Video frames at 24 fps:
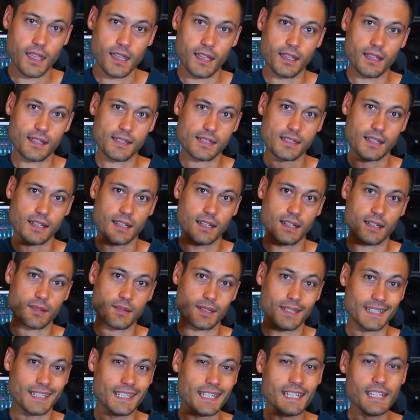It's a
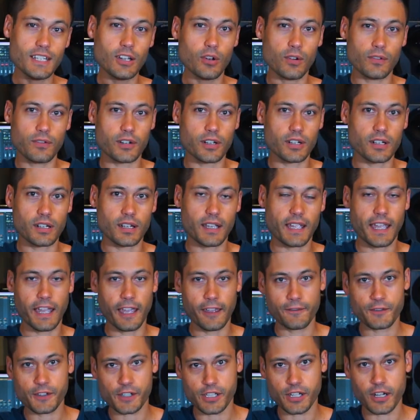D over
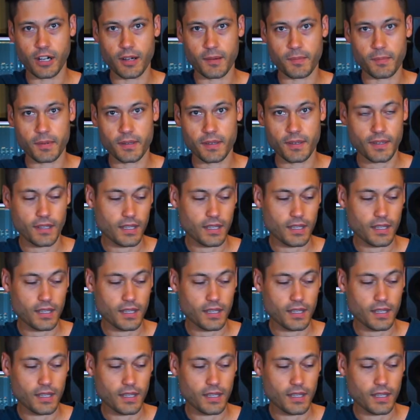F sharp.